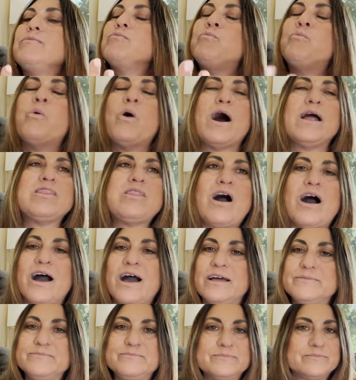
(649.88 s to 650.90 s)

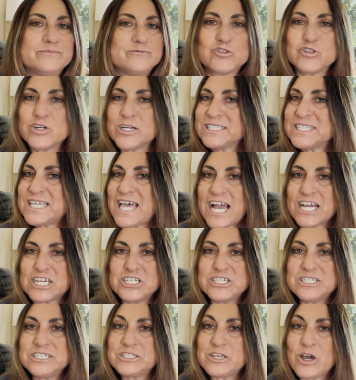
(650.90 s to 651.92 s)
voila,
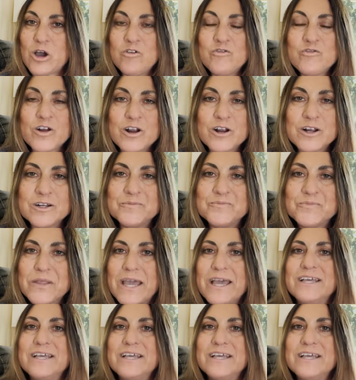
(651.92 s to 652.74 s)
transaction is over.